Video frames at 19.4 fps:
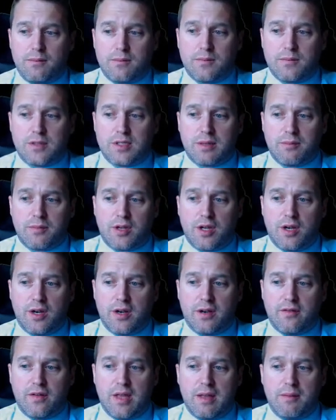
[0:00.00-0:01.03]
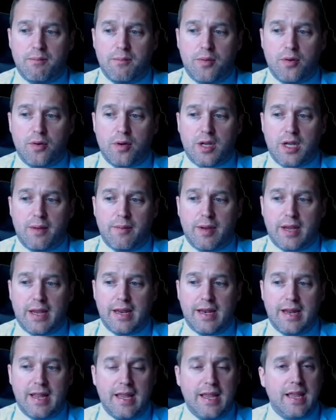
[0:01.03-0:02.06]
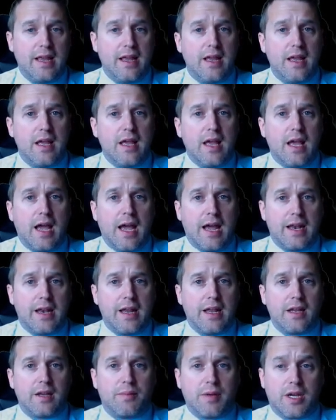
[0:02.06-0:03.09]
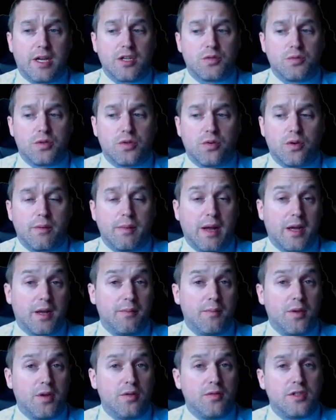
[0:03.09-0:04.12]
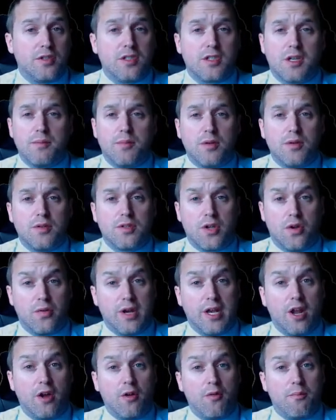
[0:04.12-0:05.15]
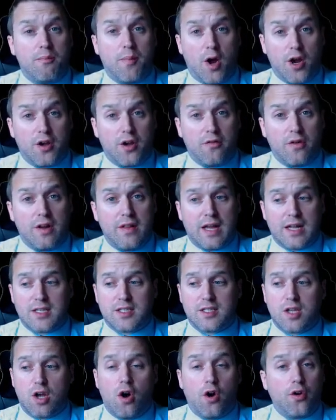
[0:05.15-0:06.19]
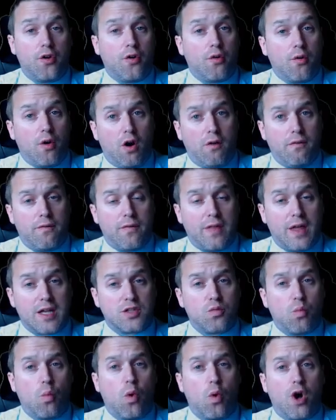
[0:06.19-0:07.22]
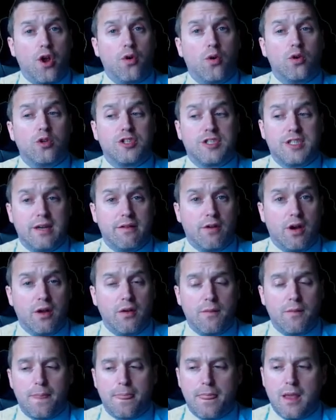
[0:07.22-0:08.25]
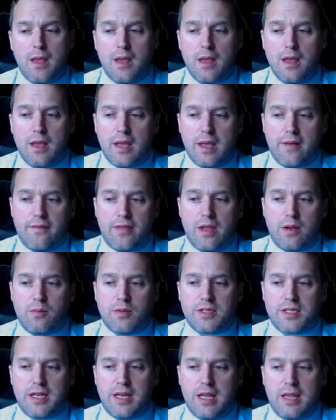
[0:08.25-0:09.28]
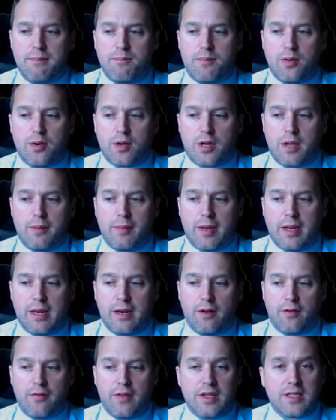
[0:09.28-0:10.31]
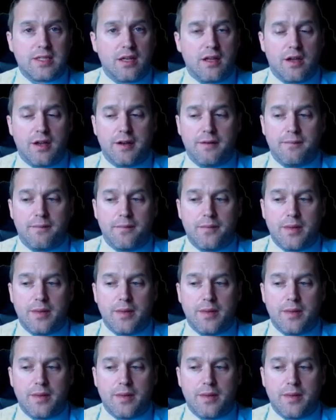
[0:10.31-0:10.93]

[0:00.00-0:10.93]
some kind of input coming in here, and because we're talking about computers only know binary, that's on or off, that's 1 or 0. If there was an input coming in on this line